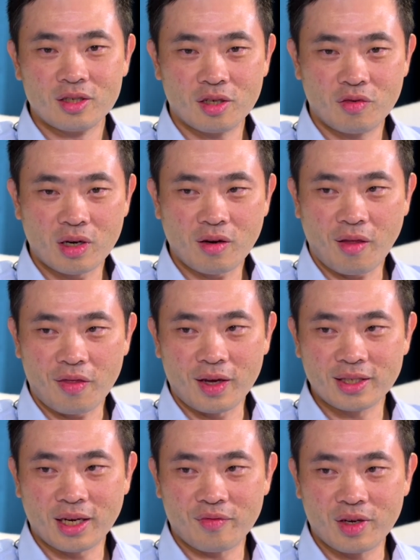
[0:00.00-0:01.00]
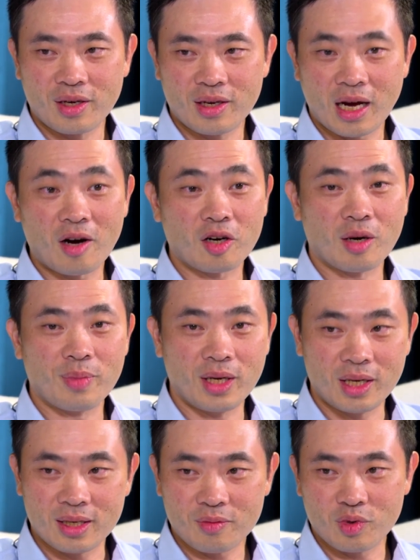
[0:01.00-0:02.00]
So one of the things that we, our
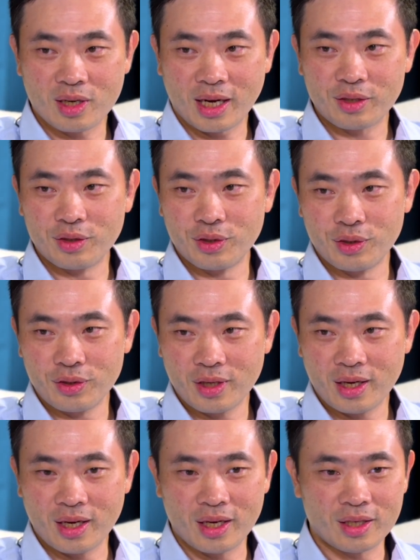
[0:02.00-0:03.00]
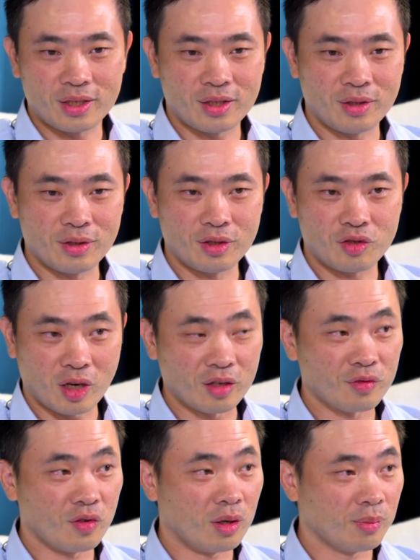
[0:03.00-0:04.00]
company would like to do is mm-hmm. to
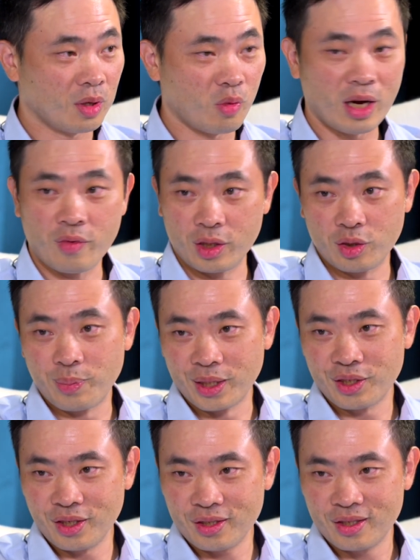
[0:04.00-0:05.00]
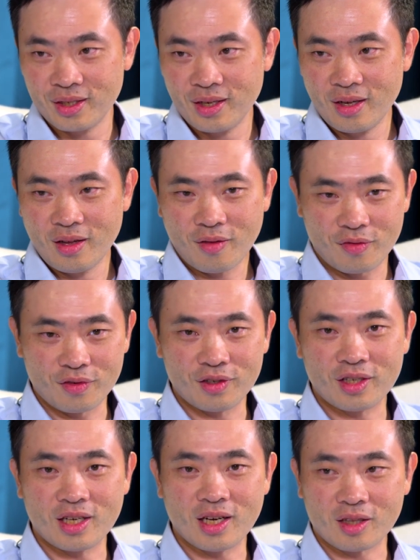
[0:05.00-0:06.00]
transform the way we do business mm-hmm.
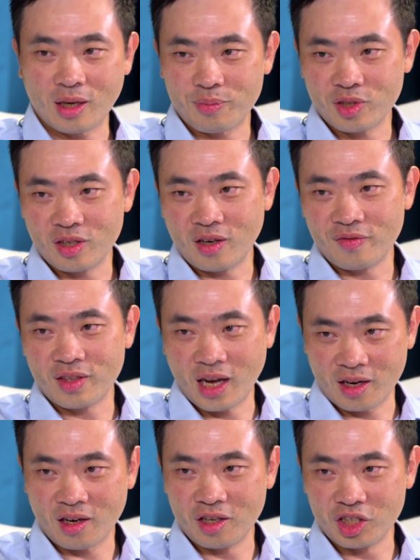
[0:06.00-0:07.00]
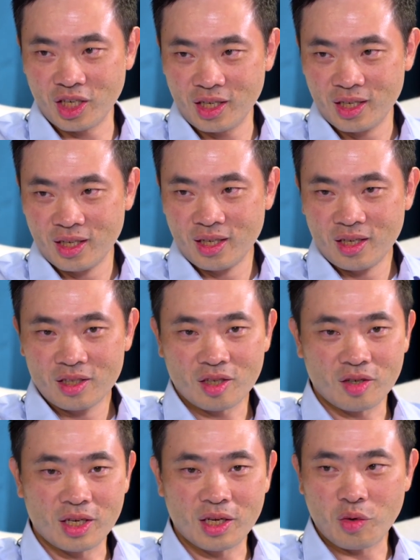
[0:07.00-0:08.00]
through the adoption of technology.
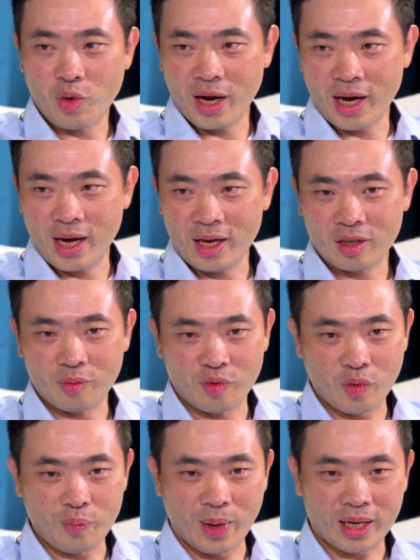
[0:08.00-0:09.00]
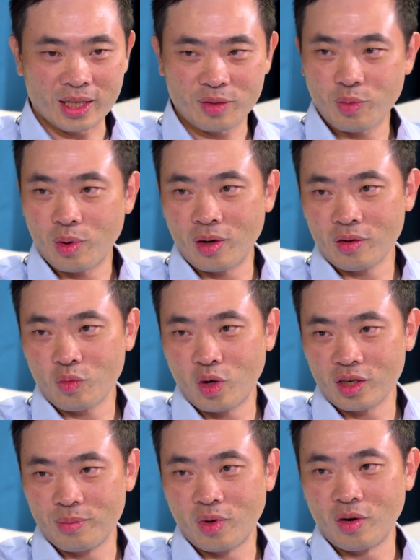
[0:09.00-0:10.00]
So in a way to make us more
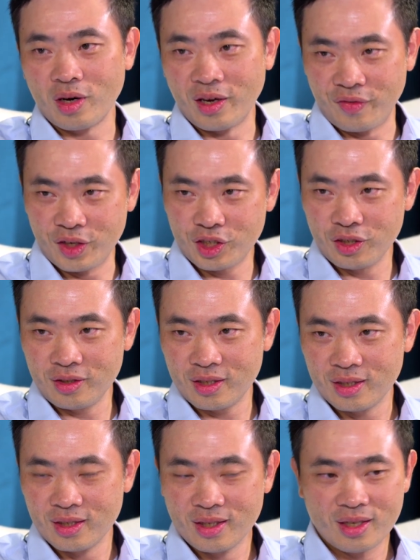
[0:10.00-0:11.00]
work more efficient